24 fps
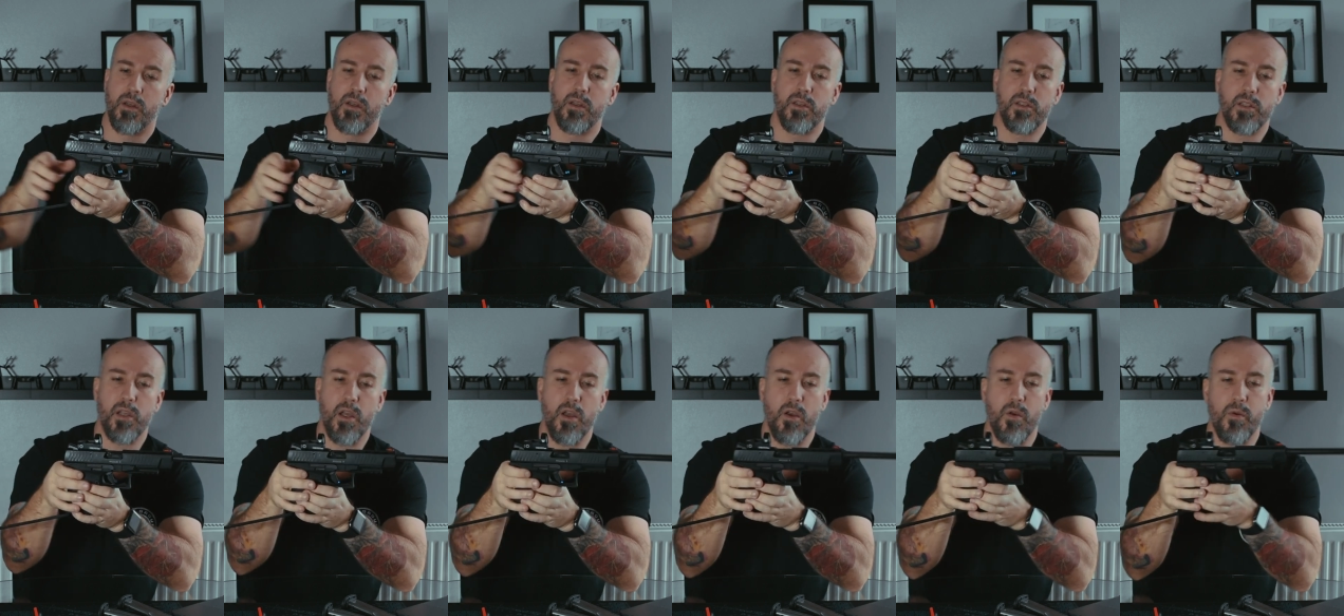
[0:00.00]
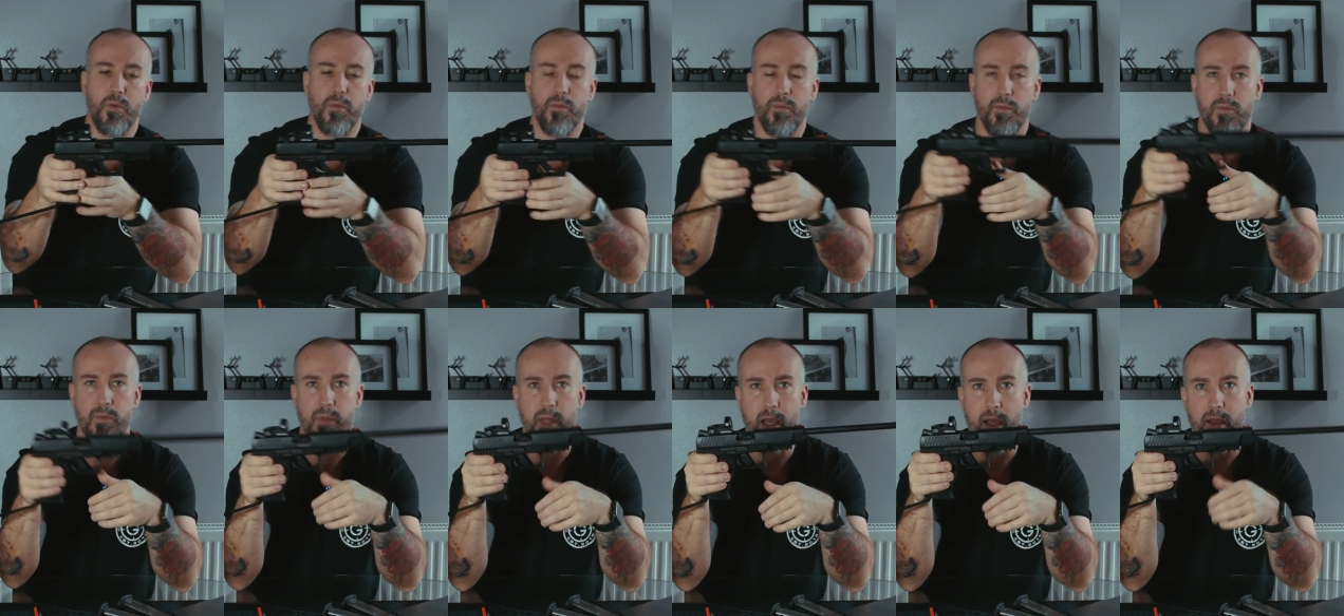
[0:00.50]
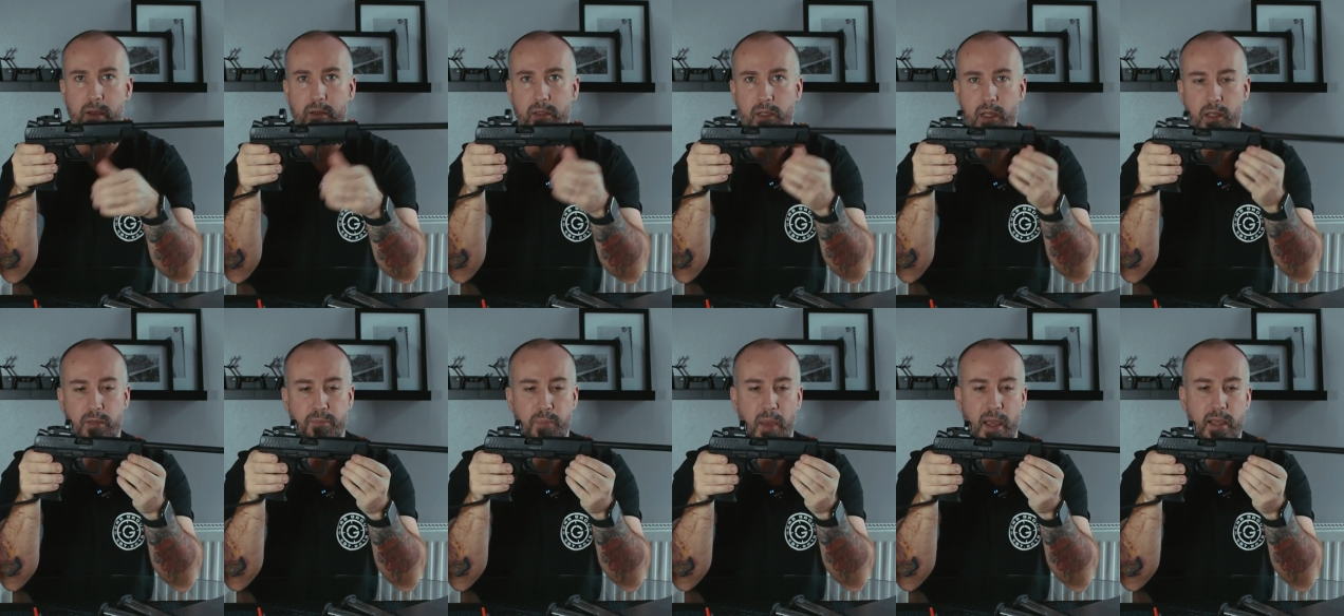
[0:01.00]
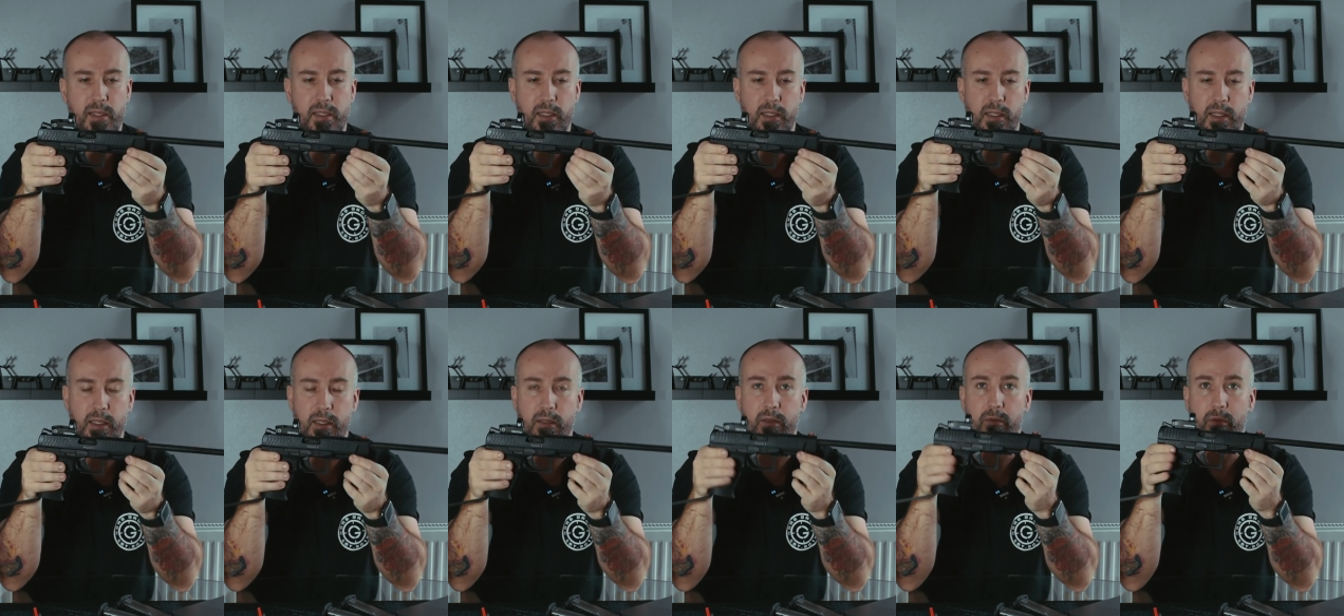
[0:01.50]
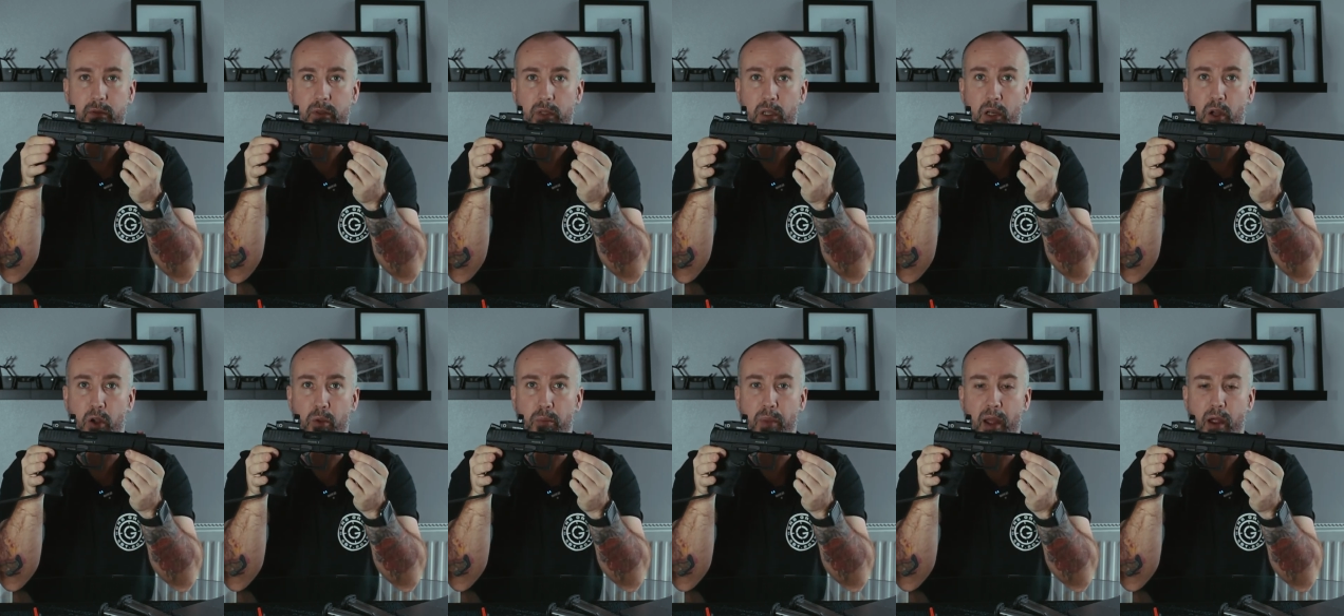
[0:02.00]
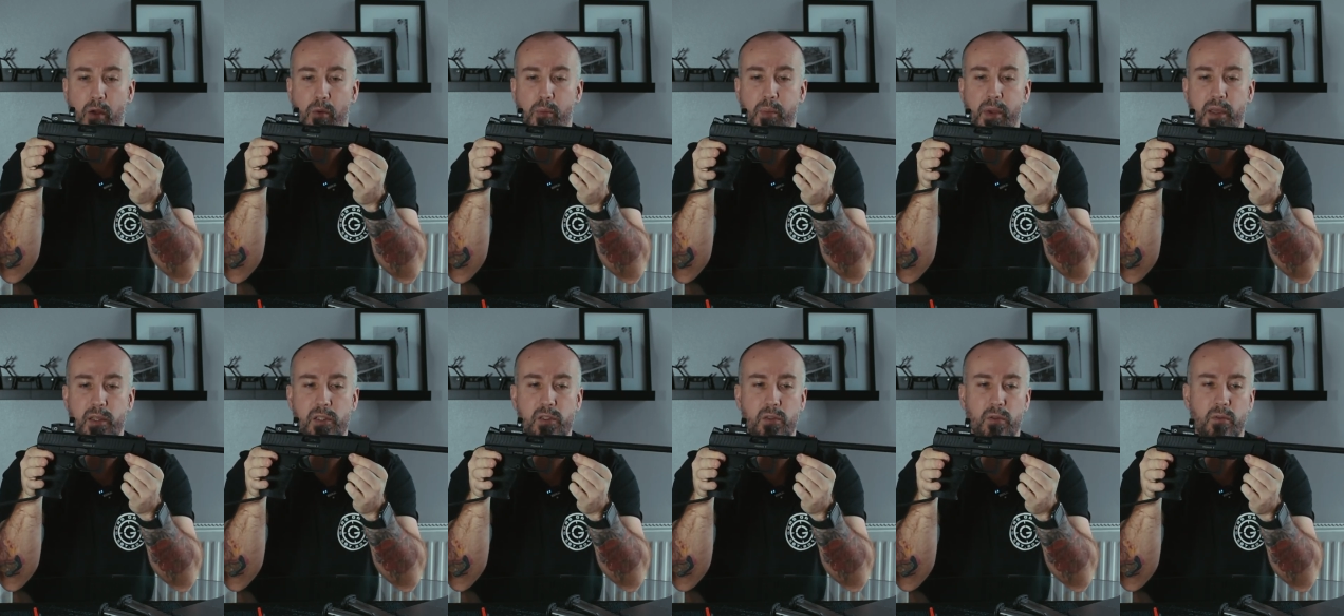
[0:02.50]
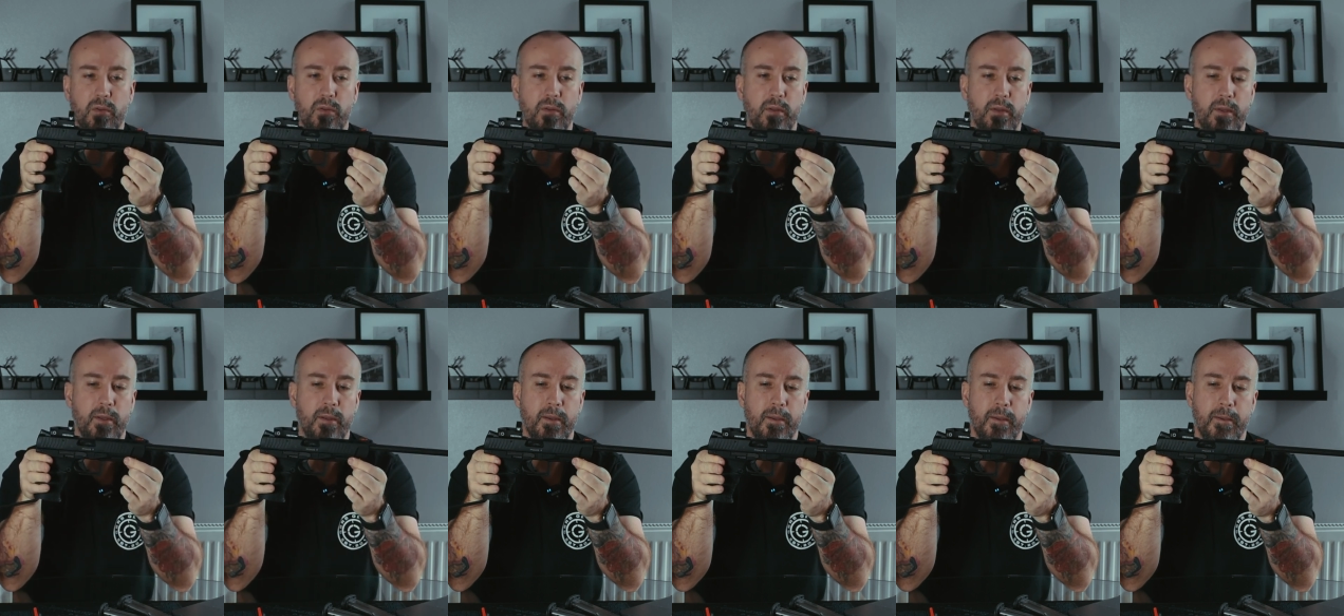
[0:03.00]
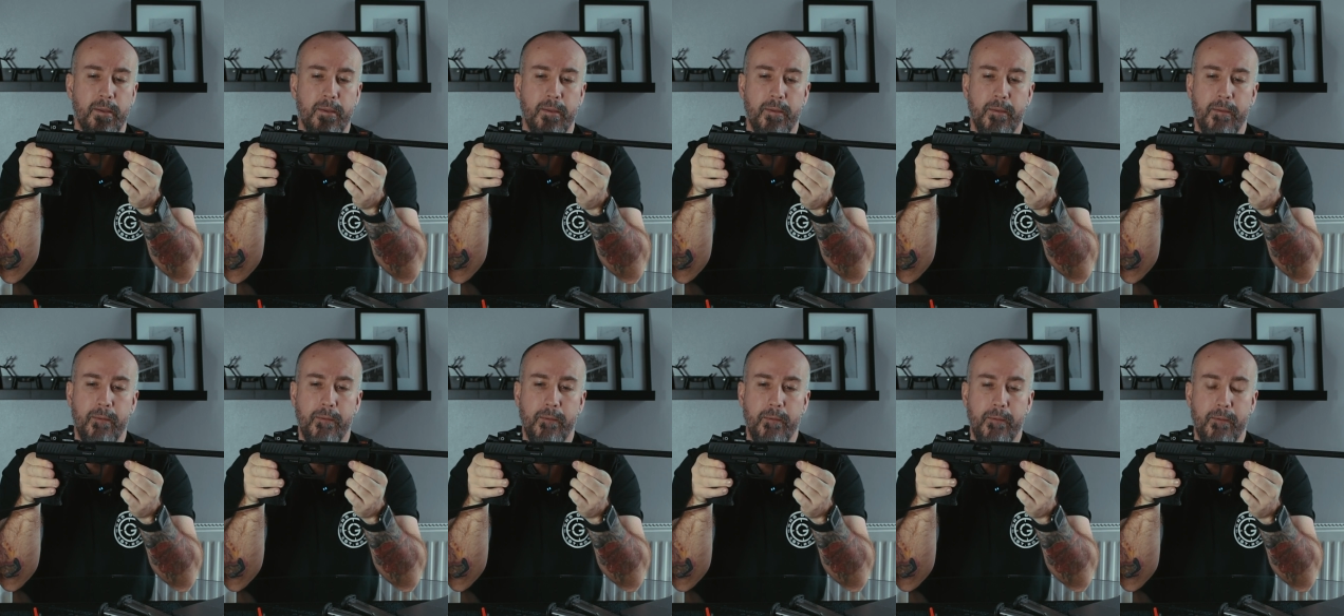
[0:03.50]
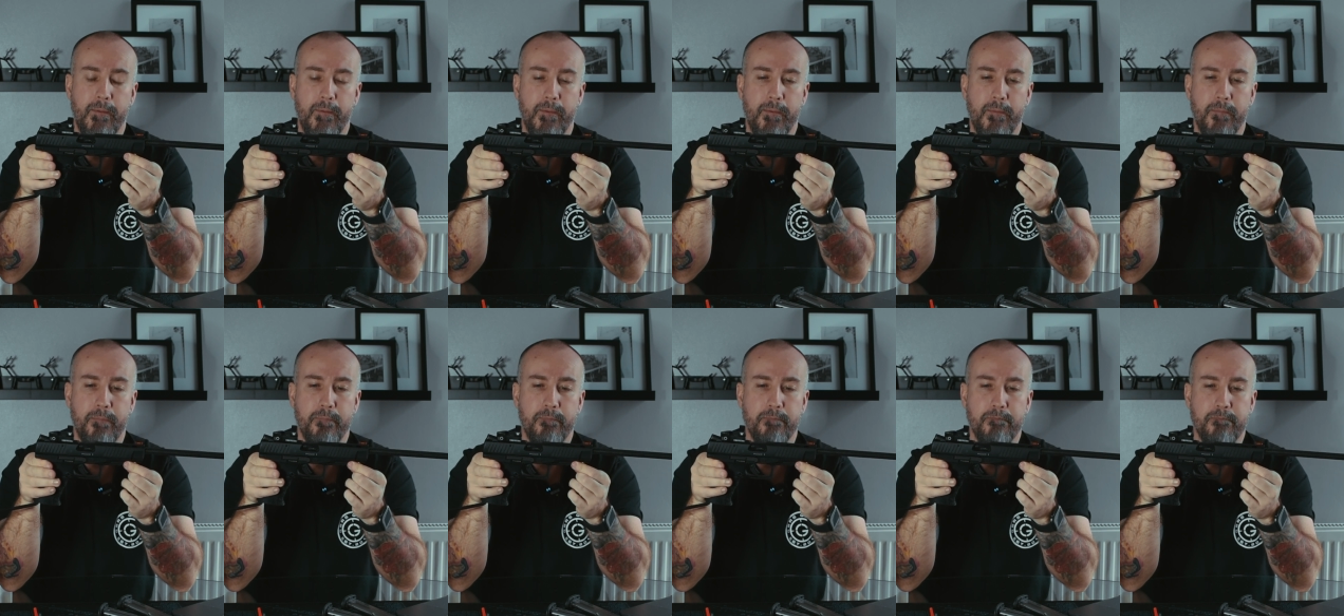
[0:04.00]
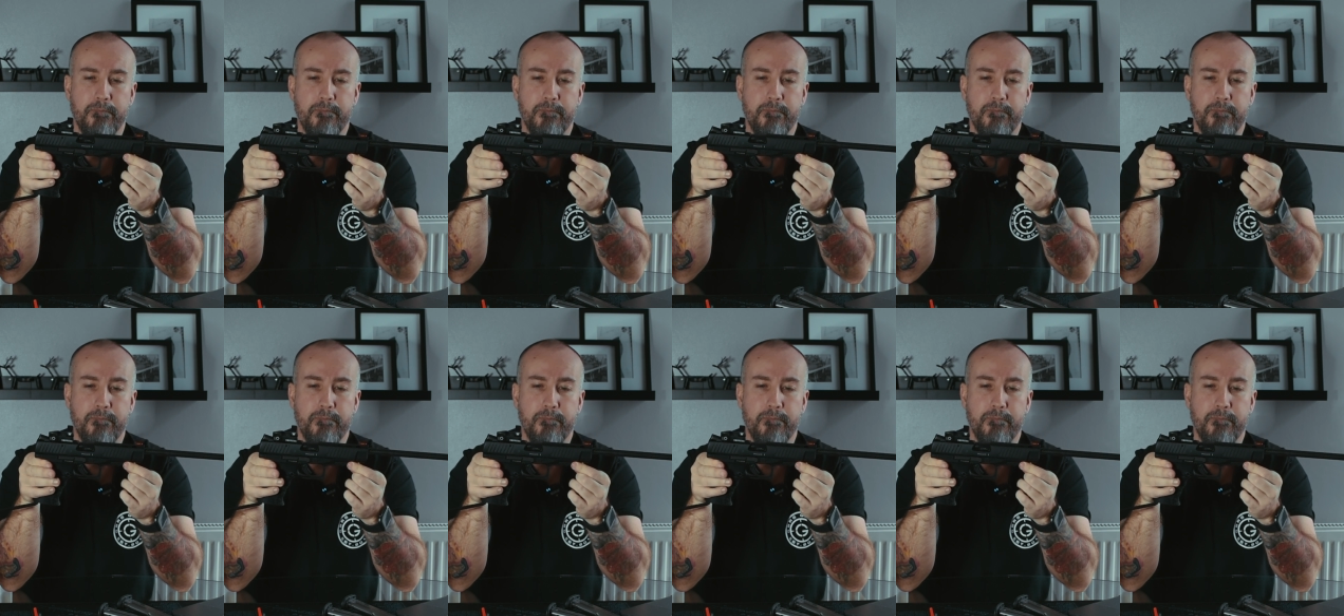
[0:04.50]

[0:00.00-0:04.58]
So yeah, so that's basically the long barrel pistol. It's